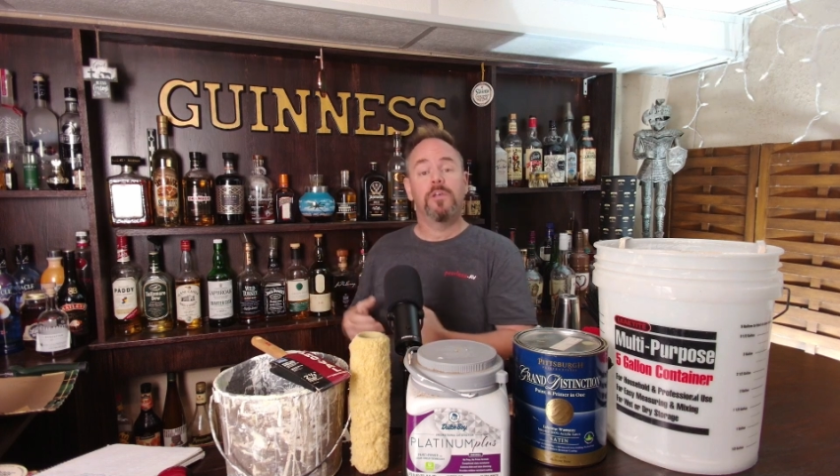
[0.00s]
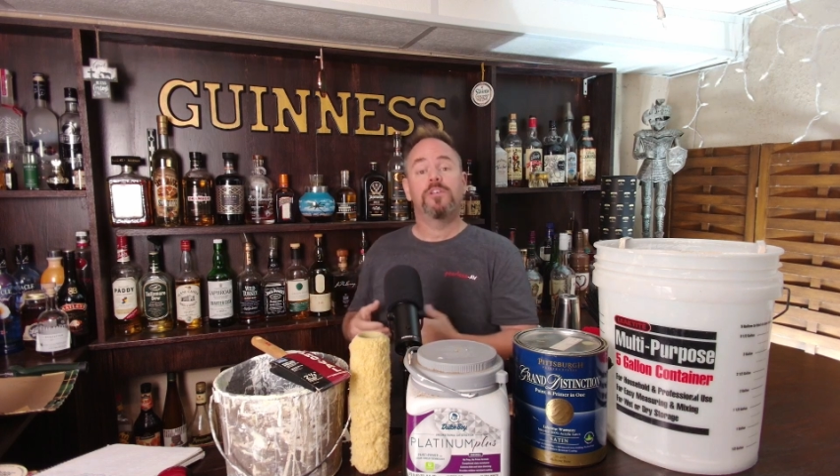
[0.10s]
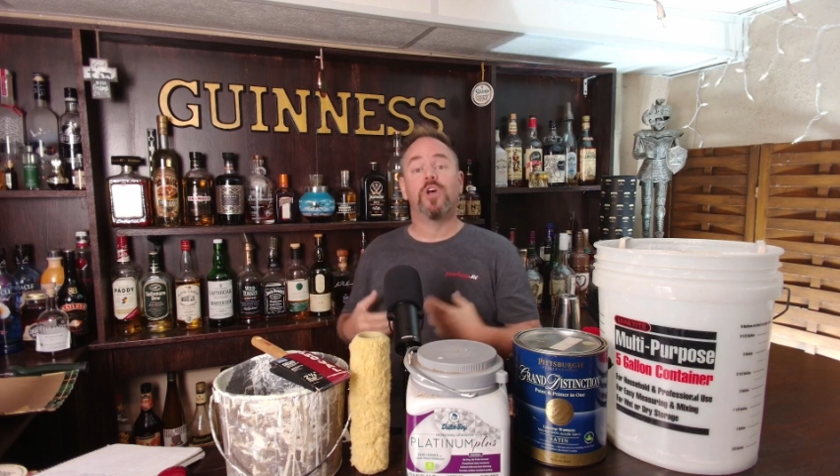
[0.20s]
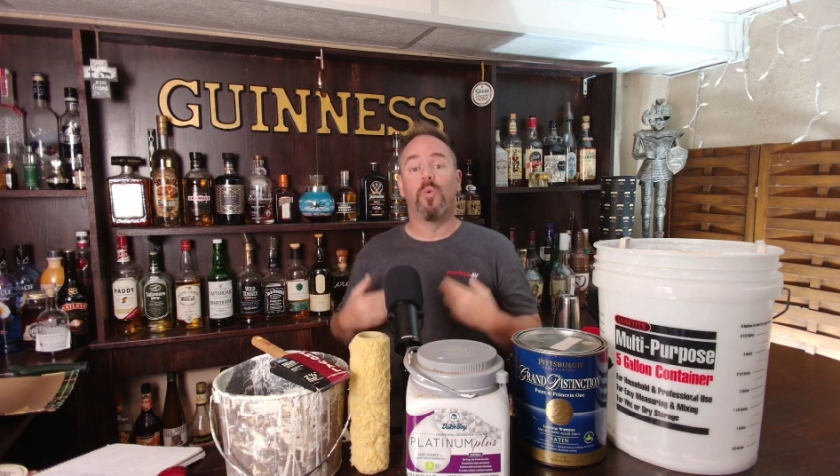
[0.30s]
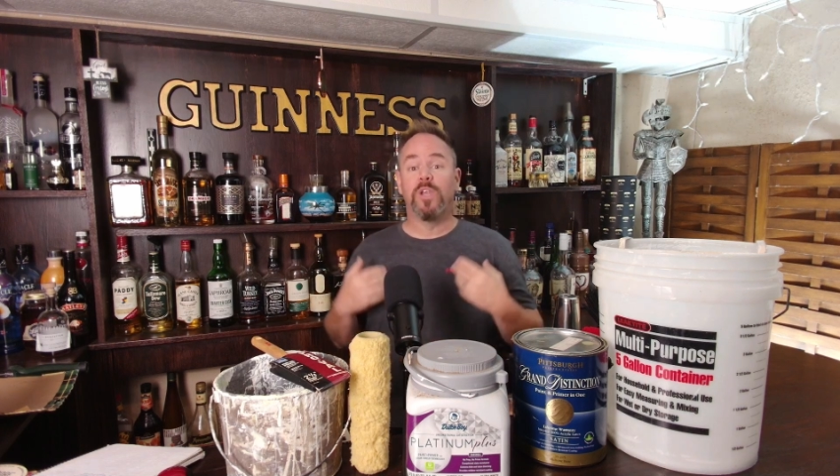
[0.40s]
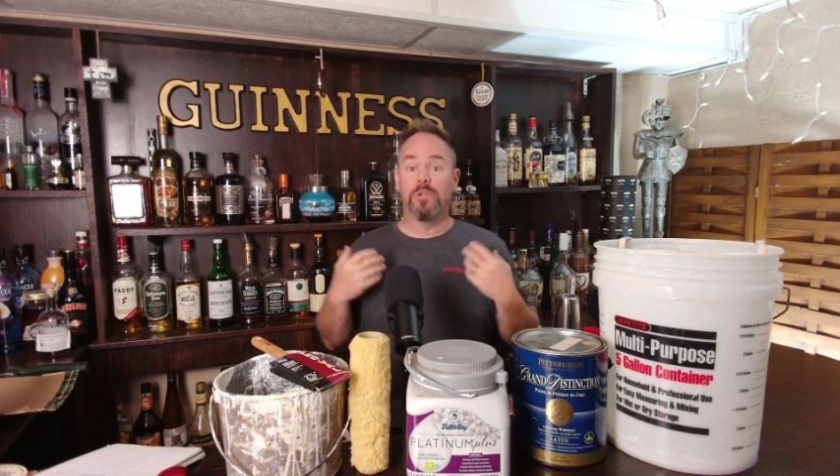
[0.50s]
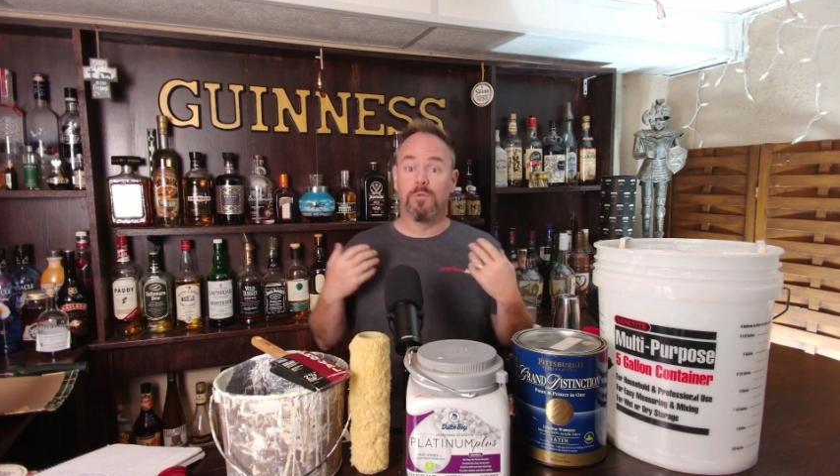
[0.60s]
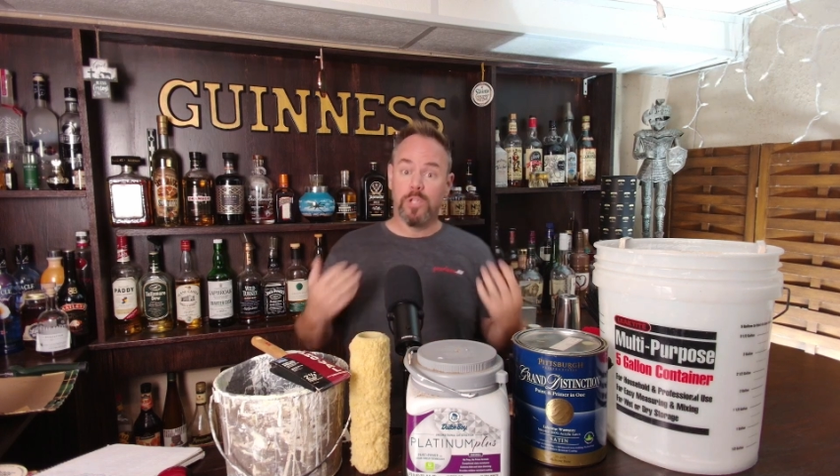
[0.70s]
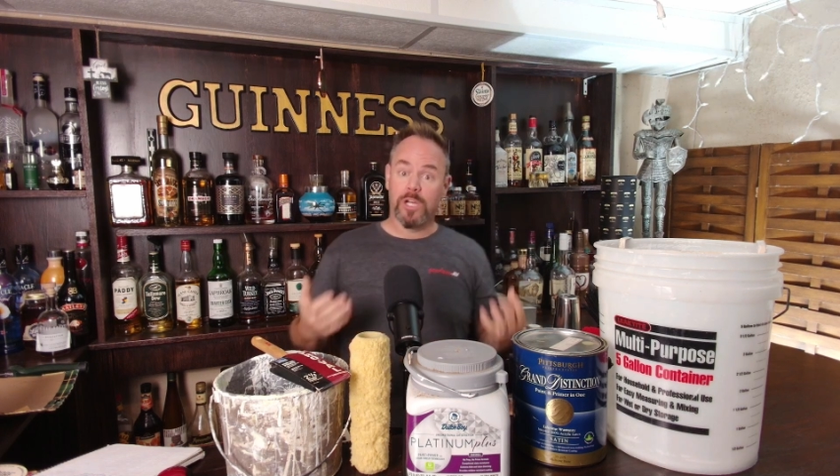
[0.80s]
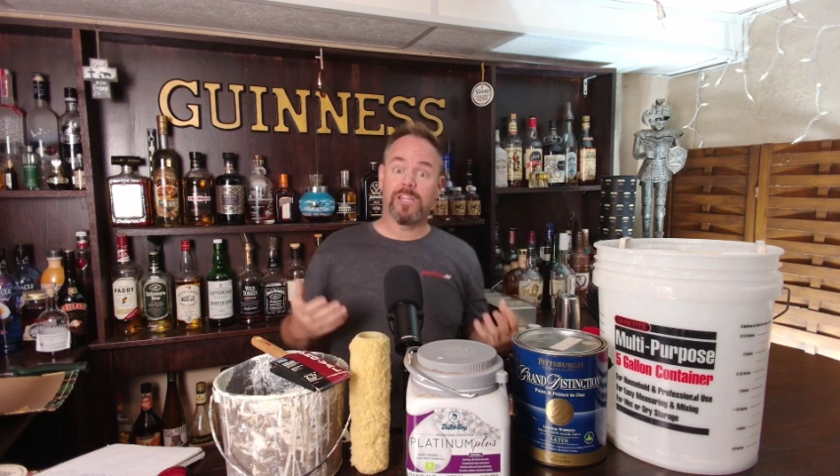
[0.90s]
So when you
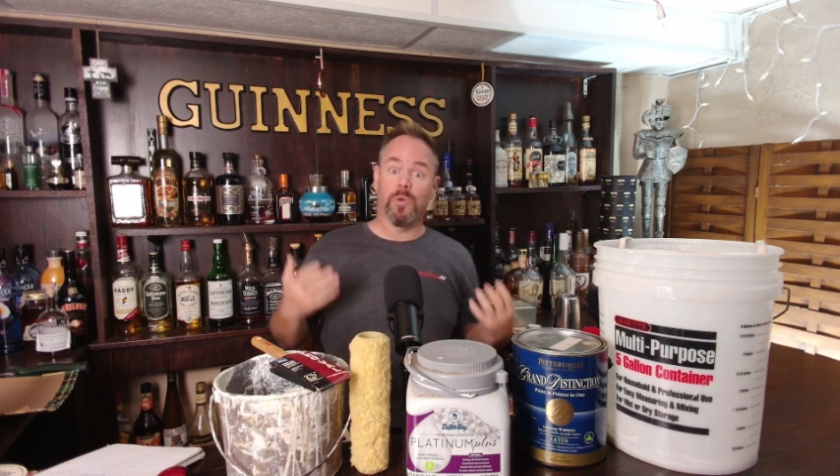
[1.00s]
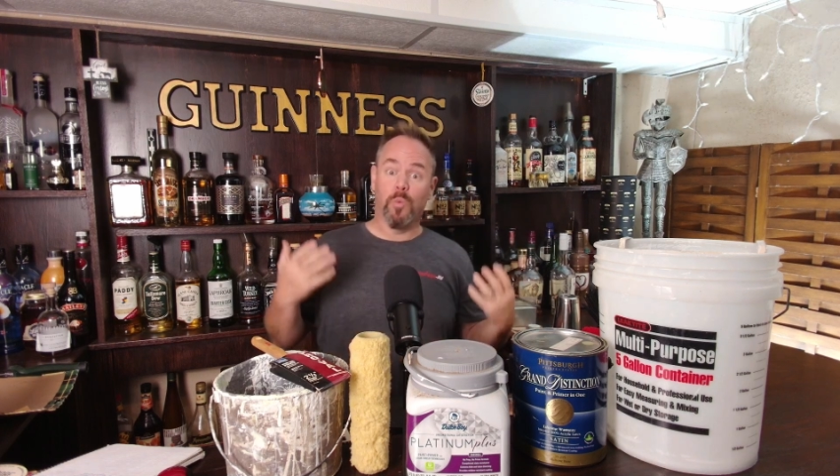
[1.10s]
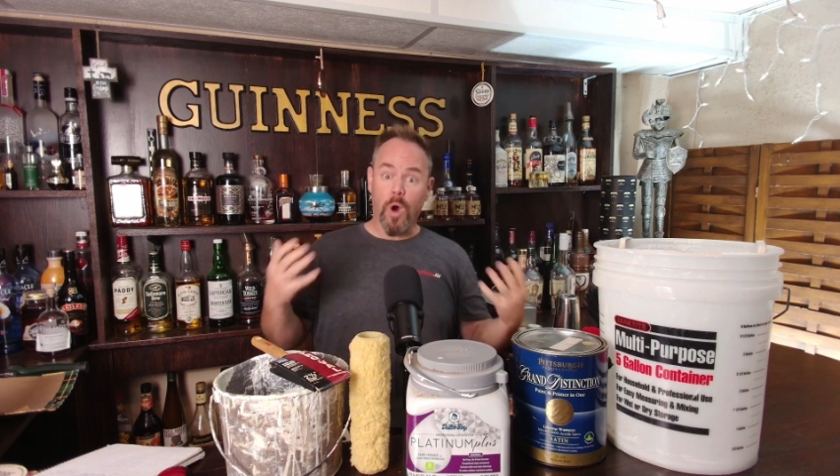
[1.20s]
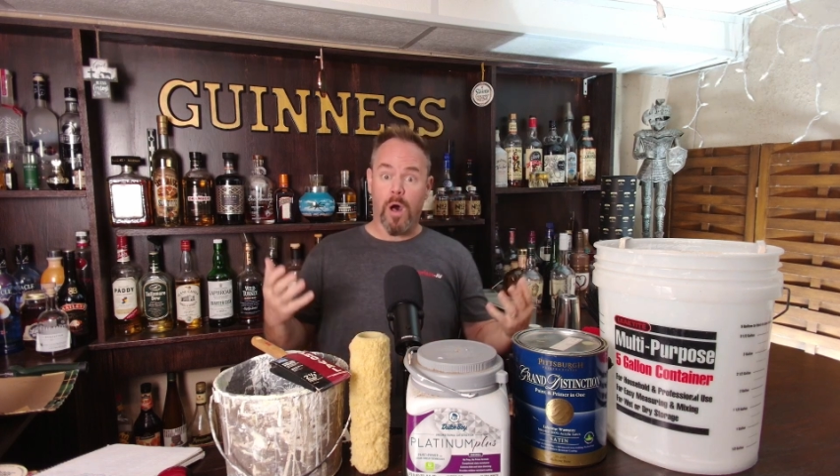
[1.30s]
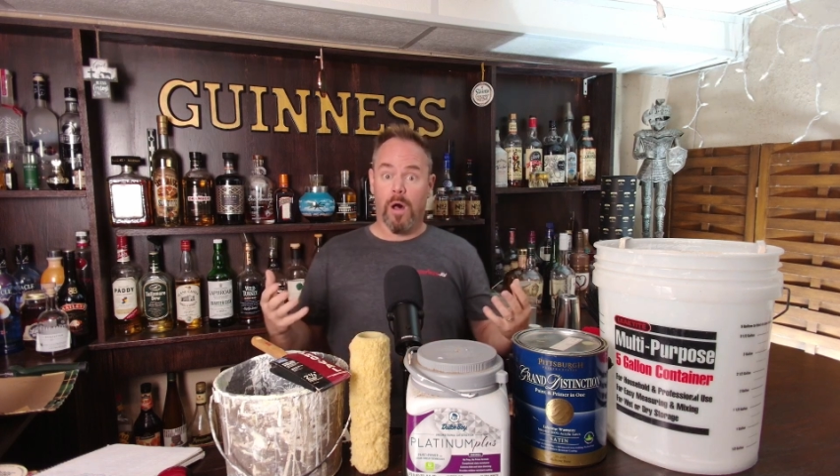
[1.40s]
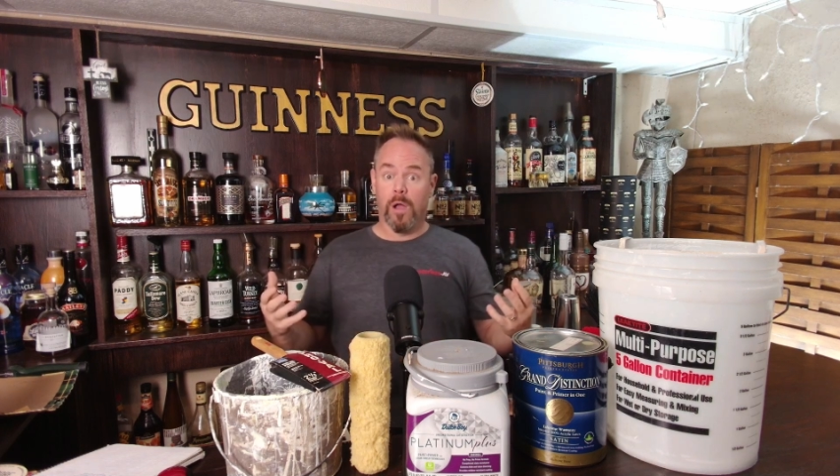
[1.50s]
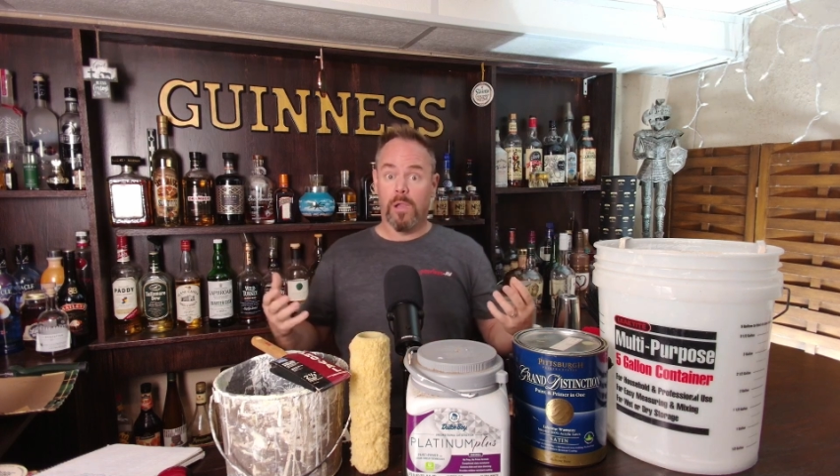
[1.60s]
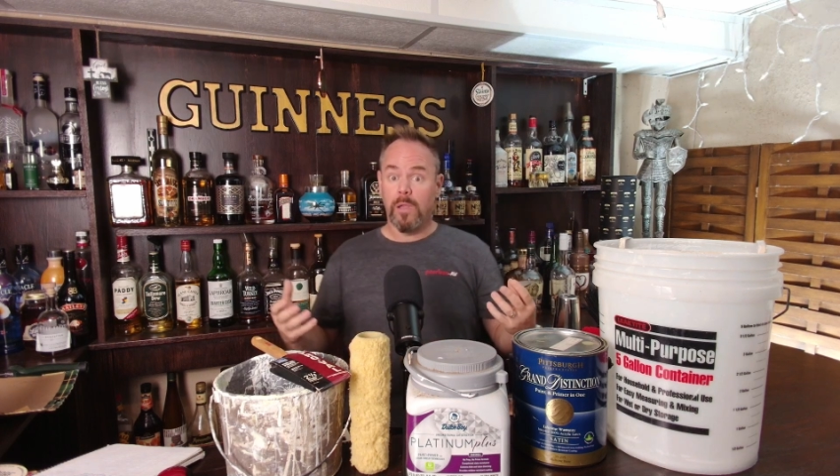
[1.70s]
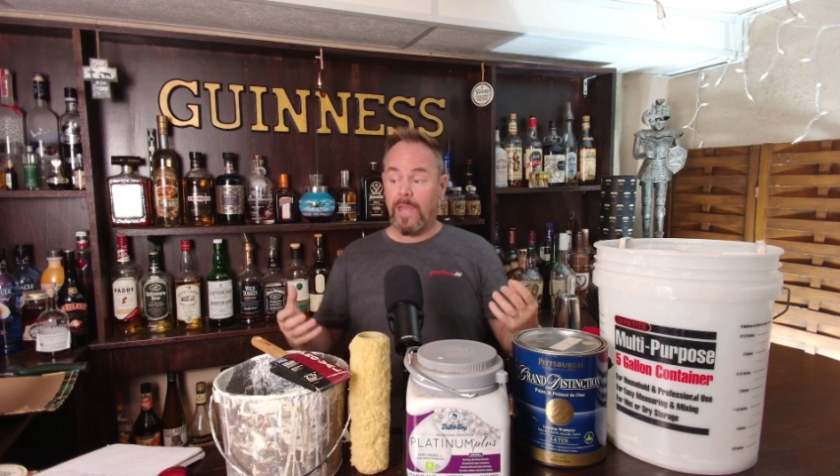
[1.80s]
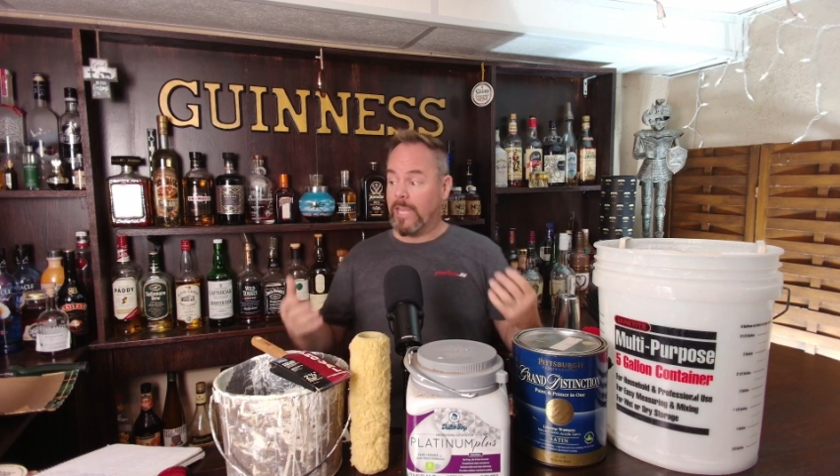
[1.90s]
look at the wall